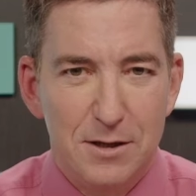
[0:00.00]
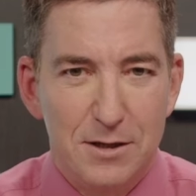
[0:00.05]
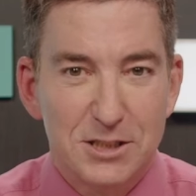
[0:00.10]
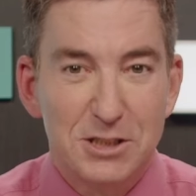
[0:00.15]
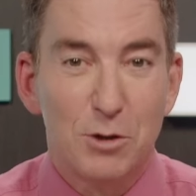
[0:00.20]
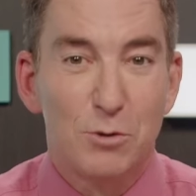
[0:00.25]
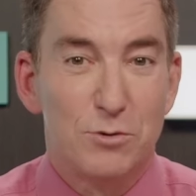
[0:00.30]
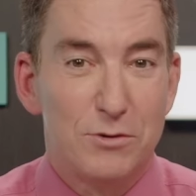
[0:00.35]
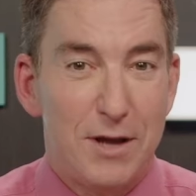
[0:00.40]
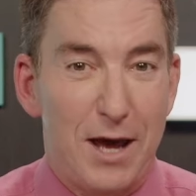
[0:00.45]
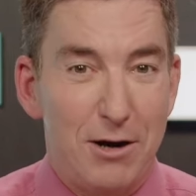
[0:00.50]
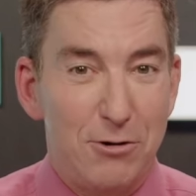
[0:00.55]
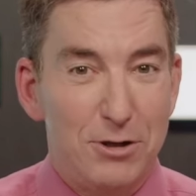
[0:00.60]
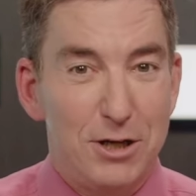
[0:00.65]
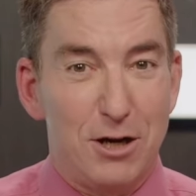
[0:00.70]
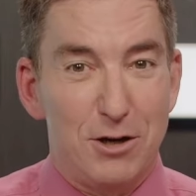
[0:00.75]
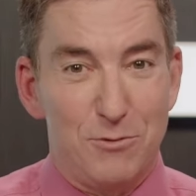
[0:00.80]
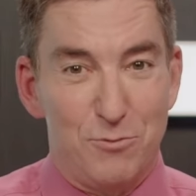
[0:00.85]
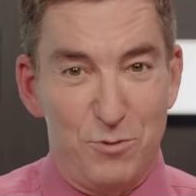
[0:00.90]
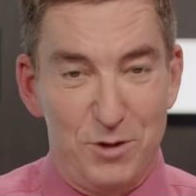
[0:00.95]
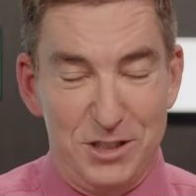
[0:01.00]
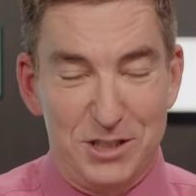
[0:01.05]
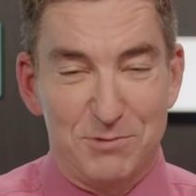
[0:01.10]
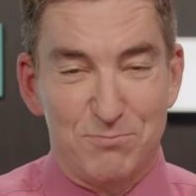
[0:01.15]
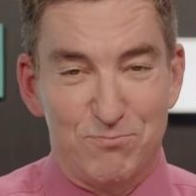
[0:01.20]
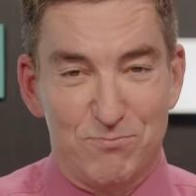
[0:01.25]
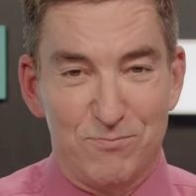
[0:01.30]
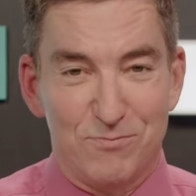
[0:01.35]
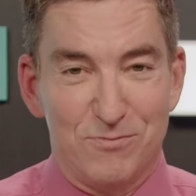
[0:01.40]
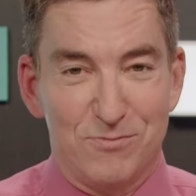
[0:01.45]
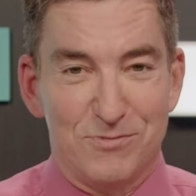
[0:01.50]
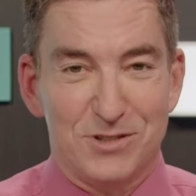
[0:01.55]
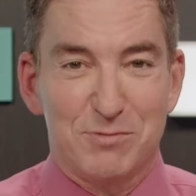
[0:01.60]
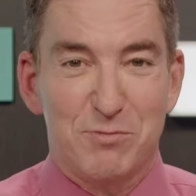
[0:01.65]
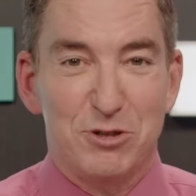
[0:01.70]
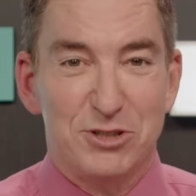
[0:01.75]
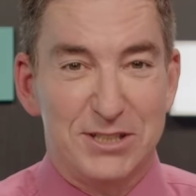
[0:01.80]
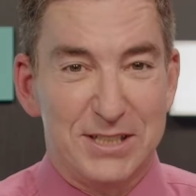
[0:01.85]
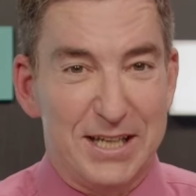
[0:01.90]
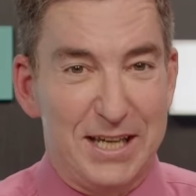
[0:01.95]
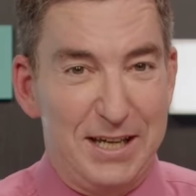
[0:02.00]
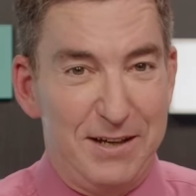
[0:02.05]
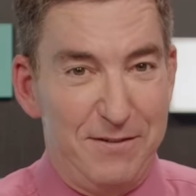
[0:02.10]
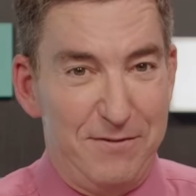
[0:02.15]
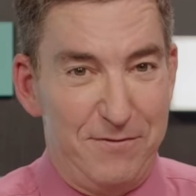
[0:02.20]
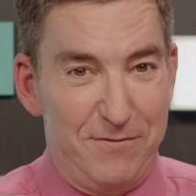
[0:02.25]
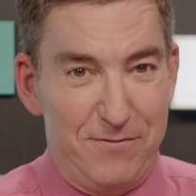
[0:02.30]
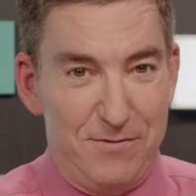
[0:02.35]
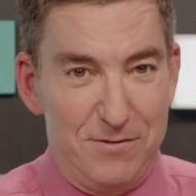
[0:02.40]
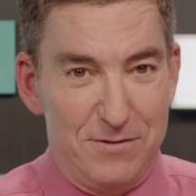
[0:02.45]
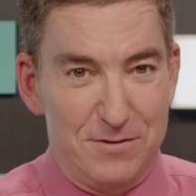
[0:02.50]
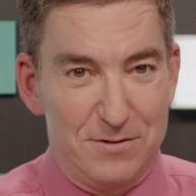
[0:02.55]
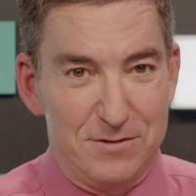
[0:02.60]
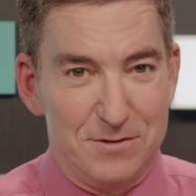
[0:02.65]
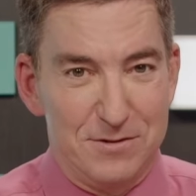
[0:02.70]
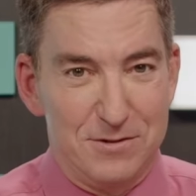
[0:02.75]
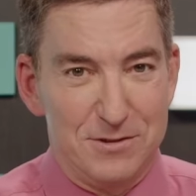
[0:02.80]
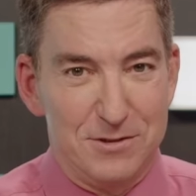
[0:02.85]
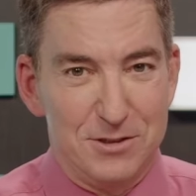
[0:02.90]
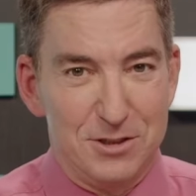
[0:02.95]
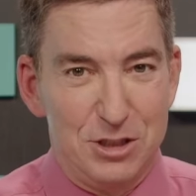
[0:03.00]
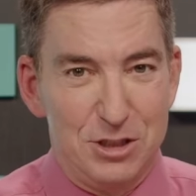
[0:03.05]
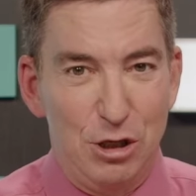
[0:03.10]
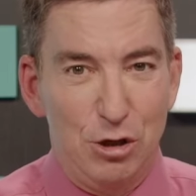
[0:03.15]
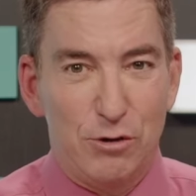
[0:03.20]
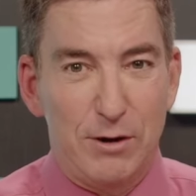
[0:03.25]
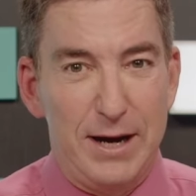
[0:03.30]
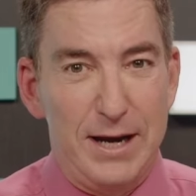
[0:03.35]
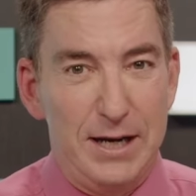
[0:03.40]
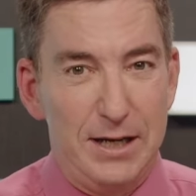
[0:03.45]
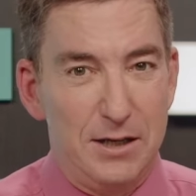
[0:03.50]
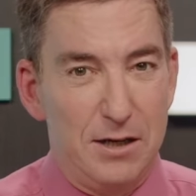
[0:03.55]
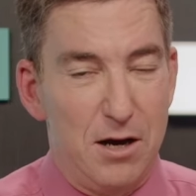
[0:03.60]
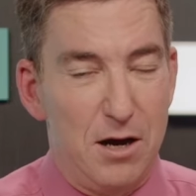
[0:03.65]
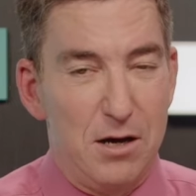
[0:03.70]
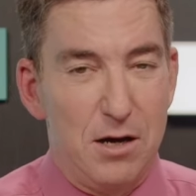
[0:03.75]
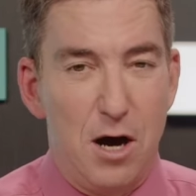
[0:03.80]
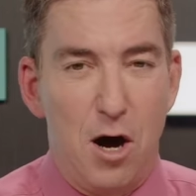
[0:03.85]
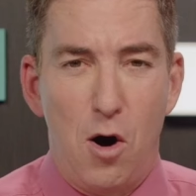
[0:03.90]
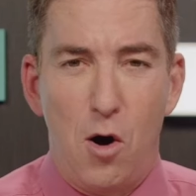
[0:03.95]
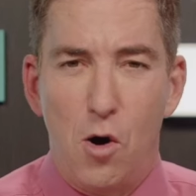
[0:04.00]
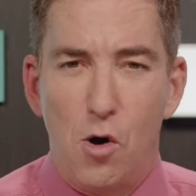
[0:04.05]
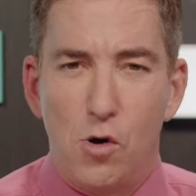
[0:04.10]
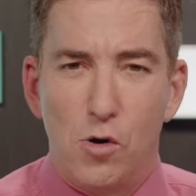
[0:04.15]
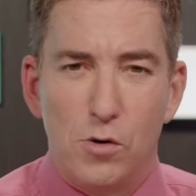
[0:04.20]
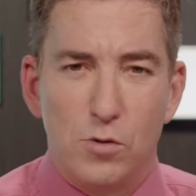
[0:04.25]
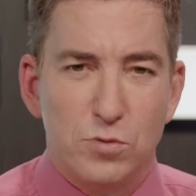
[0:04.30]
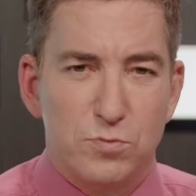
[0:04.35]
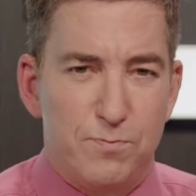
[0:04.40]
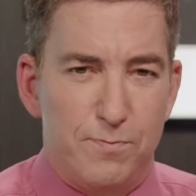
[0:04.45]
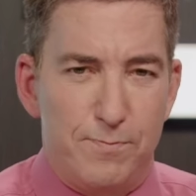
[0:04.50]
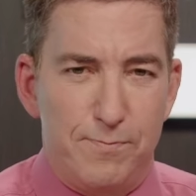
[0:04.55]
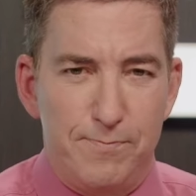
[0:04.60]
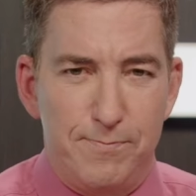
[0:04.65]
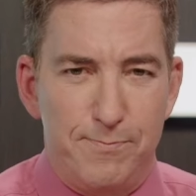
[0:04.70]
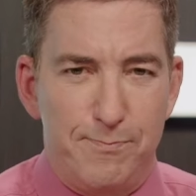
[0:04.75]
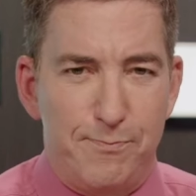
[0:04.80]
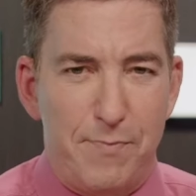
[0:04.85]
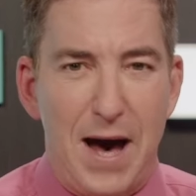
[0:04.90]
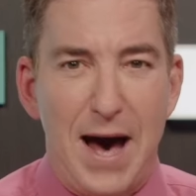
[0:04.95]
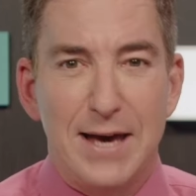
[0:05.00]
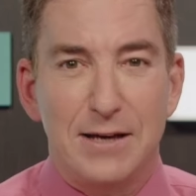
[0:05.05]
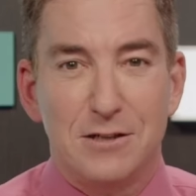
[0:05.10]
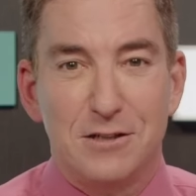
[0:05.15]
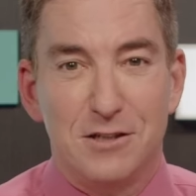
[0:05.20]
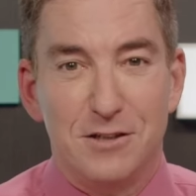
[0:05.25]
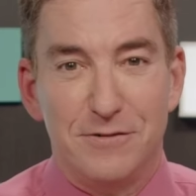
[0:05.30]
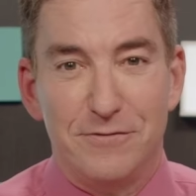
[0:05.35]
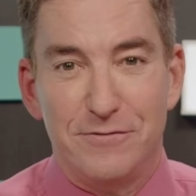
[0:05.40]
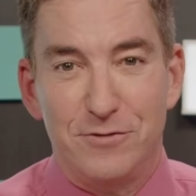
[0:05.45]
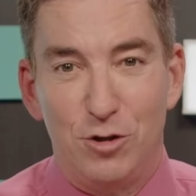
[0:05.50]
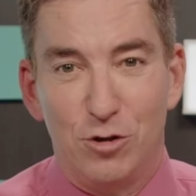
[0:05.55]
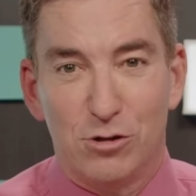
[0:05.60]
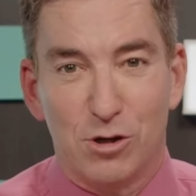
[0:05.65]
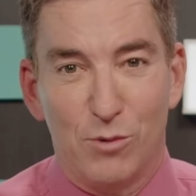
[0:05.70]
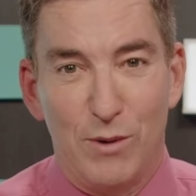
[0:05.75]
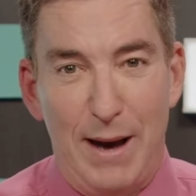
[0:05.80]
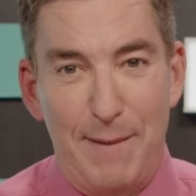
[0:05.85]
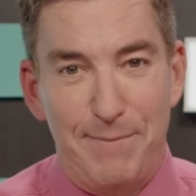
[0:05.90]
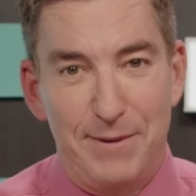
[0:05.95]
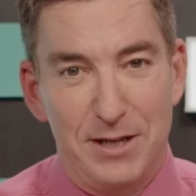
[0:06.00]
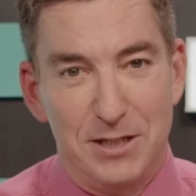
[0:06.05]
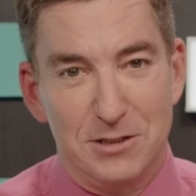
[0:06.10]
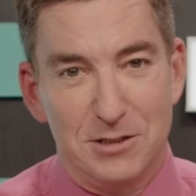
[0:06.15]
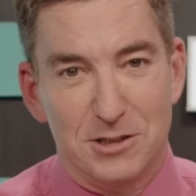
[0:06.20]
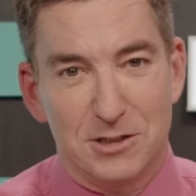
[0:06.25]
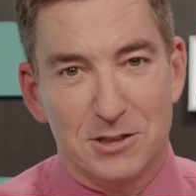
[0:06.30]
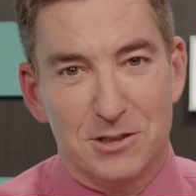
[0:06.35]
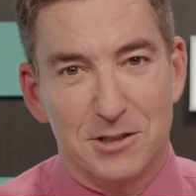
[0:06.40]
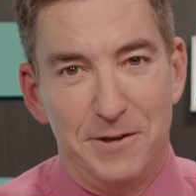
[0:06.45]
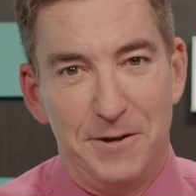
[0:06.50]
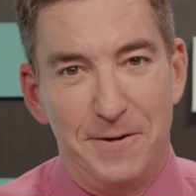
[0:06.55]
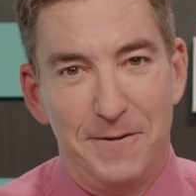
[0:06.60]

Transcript: So not only are we supposed to give Ukraine a whole pile of nuclear weapons,